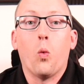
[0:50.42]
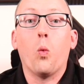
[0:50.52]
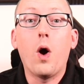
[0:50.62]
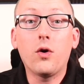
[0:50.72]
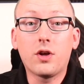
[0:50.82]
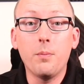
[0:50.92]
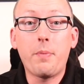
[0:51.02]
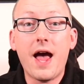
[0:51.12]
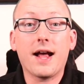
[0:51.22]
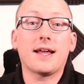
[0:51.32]
Welcome
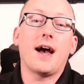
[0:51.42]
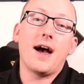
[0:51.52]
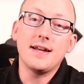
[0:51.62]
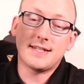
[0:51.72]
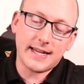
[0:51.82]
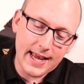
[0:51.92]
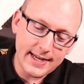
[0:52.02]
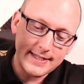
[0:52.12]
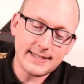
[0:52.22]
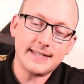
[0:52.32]
back, guys.
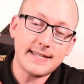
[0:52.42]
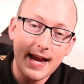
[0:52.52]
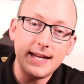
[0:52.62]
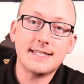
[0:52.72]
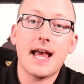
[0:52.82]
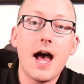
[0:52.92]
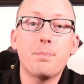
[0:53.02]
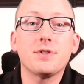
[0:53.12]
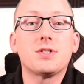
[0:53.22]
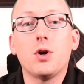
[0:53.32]
Again, in today's
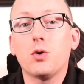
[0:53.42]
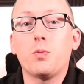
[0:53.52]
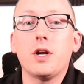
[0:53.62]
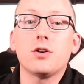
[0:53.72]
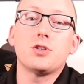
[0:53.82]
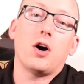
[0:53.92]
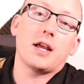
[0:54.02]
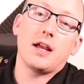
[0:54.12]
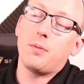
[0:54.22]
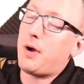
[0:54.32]
episode, we are
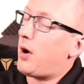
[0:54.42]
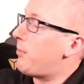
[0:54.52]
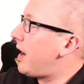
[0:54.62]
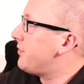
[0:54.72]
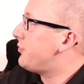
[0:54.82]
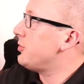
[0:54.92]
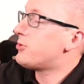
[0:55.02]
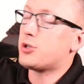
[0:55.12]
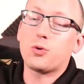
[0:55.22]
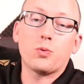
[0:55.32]
talking about my
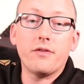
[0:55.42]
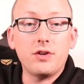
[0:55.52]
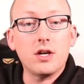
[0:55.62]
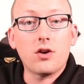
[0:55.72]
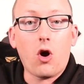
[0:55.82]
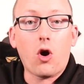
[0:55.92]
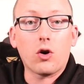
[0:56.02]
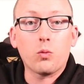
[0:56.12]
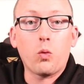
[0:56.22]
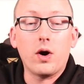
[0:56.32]
future Rivian
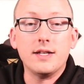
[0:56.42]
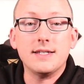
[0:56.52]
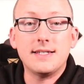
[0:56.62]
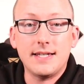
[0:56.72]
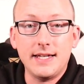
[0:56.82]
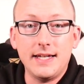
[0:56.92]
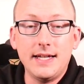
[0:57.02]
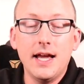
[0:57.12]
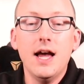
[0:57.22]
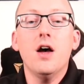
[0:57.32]

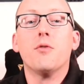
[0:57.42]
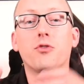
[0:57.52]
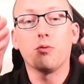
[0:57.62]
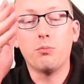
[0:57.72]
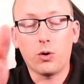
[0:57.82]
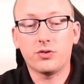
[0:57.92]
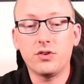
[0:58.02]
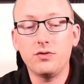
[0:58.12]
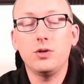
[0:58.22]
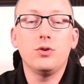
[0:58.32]
R1T. For most
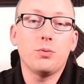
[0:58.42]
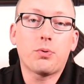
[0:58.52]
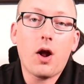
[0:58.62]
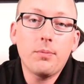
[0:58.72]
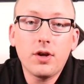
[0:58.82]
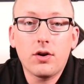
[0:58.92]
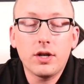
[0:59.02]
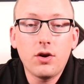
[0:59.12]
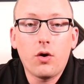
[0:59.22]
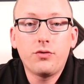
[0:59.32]
of you, you probably
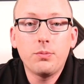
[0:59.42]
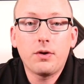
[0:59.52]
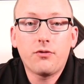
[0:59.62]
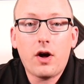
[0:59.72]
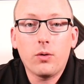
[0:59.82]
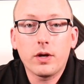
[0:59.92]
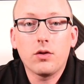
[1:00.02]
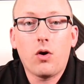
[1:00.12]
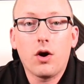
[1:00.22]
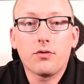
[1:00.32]
already know if you've been following
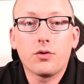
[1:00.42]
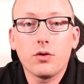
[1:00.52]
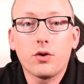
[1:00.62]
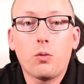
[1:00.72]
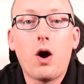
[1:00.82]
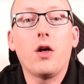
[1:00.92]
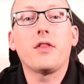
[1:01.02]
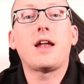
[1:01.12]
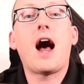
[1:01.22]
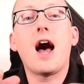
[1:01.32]
along for a little while
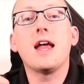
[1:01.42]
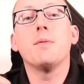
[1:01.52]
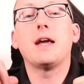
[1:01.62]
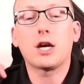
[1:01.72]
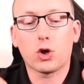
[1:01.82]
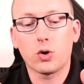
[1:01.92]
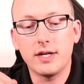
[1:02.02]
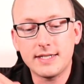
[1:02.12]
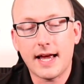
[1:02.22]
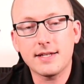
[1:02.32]
that I am a
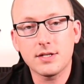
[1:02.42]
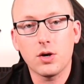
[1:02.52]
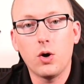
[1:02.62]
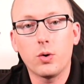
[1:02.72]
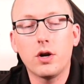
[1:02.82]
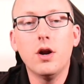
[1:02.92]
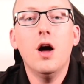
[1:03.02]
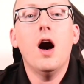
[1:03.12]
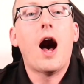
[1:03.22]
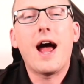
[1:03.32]
current Tesla owner.
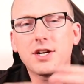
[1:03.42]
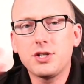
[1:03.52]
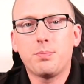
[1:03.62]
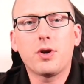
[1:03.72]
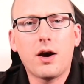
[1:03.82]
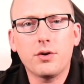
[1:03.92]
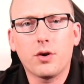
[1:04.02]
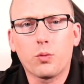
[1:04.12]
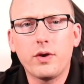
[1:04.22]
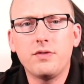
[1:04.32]
I actually put out
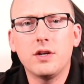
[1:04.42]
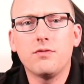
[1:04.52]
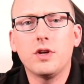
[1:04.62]
a Rivian